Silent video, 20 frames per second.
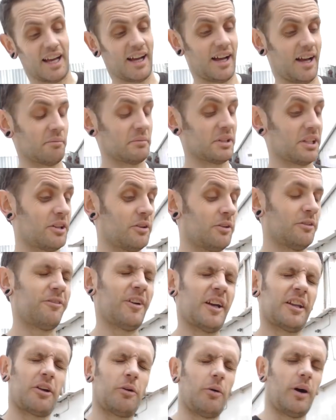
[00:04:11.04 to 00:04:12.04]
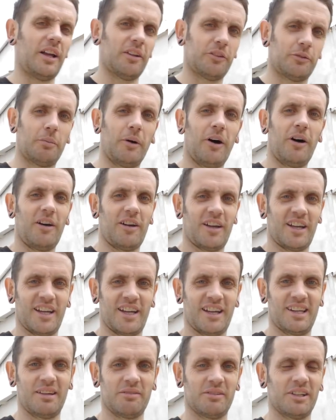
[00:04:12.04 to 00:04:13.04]
I'm gonna go and find a quiet spot,
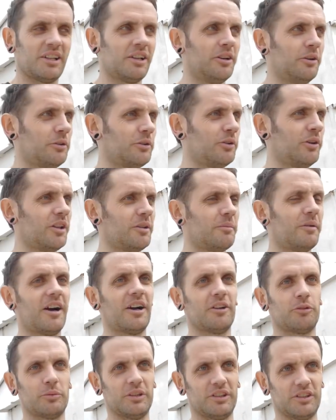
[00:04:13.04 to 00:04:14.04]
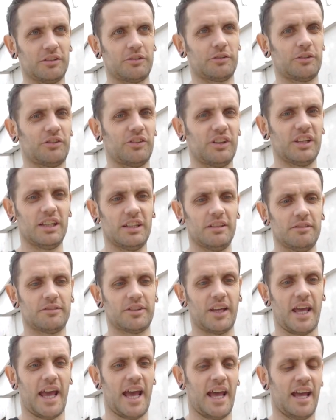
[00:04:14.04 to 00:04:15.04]
and I'm gonna go through all the parts we just
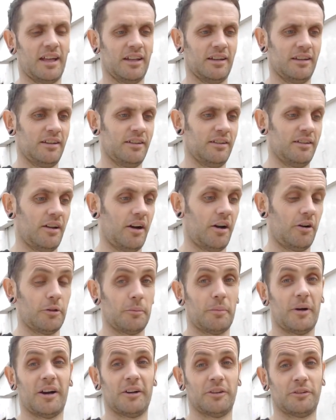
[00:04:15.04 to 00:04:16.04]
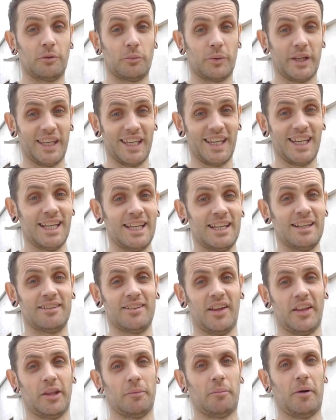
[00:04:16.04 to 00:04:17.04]
received and all the parts that we
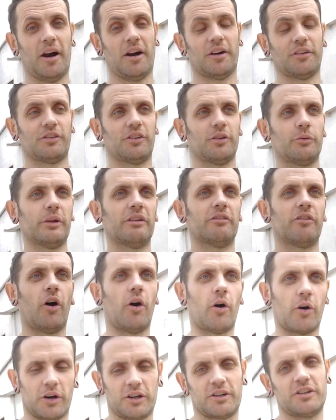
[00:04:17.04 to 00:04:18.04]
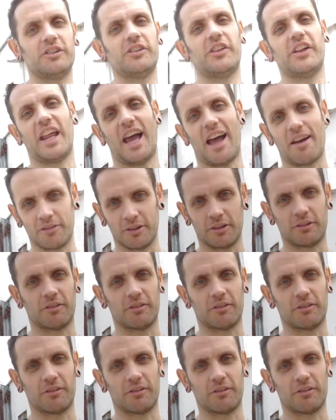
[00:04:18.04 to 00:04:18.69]
need and the parts that we've ordered that haven't